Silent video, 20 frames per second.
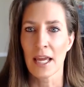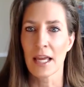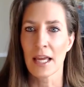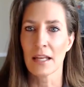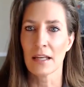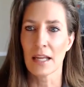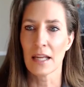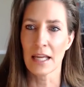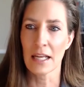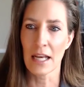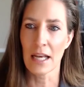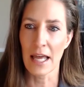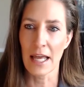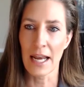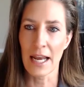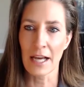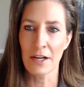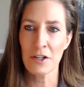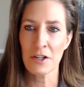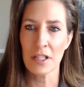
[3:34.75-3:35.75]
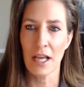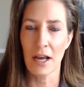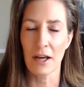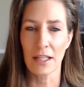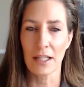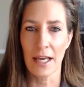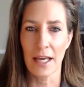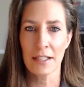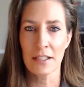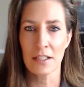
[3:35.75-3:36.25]
And actually,
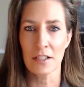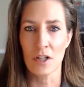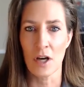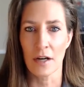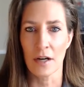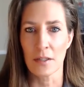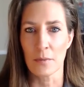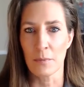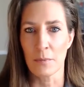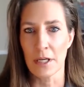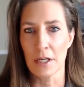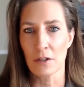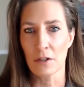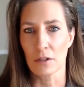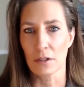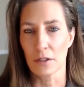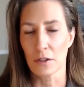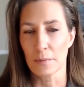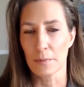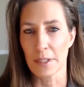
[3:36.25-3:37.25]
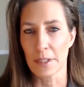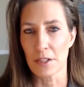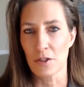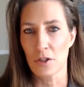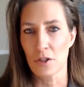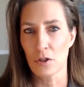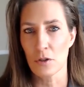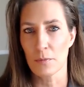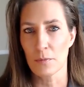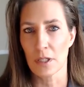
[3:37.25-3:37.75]
I'd like to talk to Peter a little bit
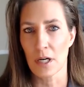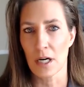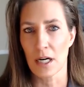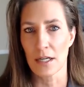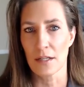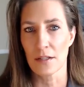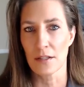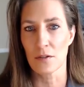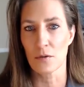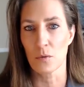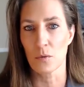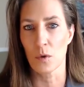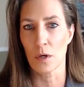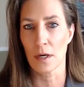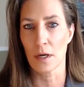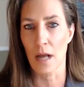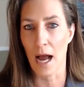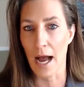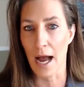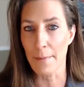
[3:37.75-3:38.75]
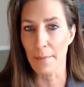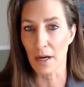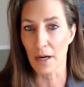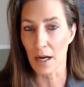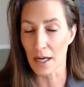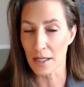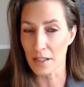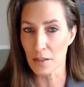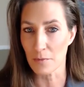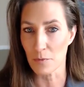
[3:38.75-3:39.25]
too, because what I'm
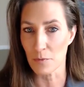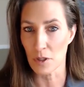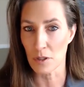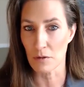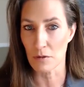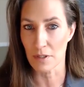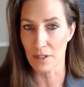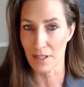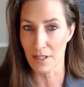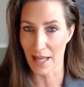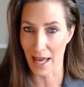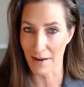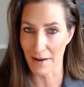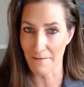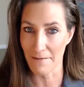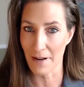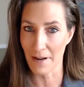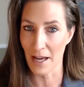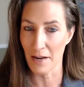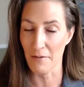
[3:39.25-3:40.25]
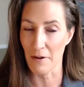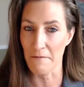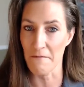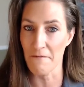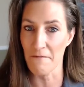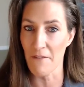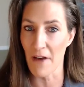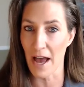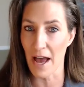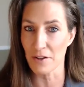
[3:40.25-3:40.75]
accustomed to is that kind of a
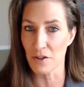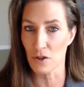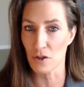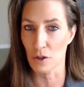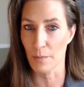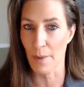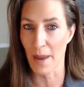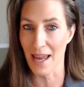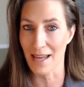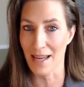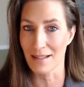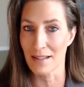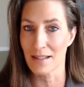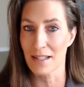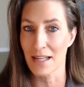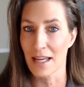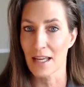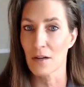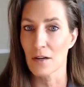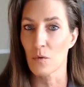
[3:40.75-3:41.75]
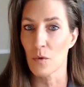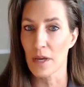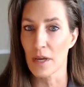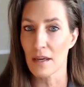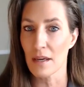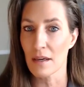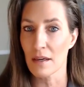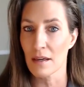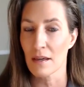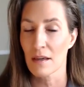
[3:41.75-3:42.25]
faster paced
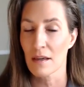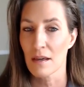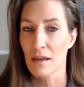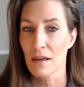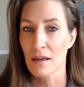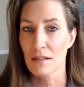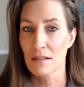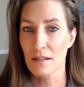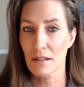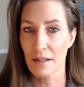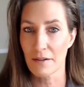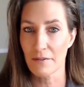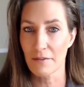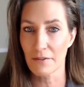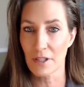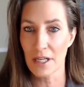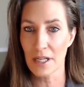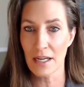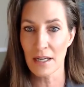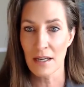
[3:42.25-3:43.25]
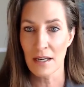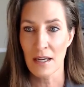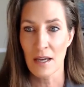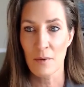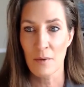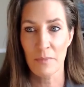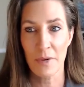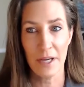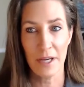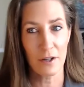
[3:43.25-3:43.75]
10-week delivery.
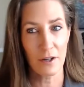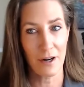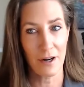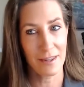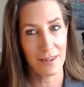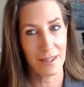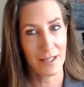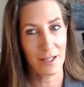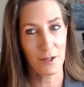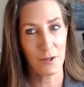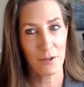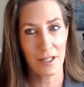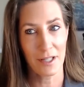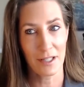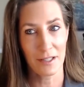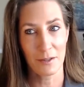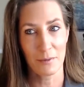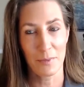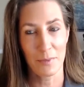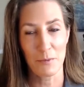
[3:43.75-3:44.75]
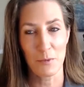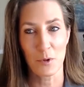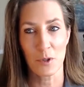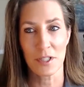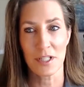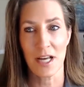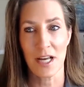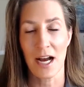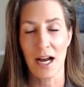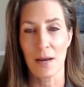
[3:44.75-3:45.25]
Peter, I think you get a little bit
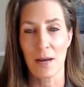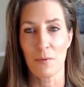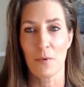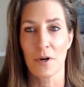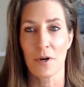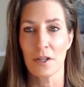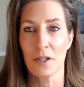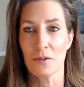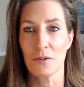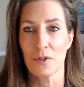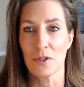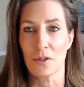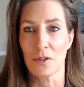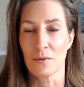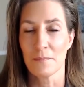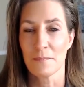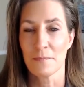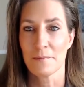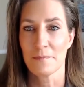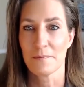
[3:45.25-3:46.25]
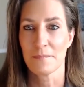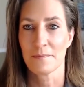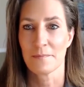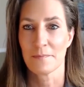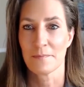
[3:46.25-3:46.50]
more time. What do you do?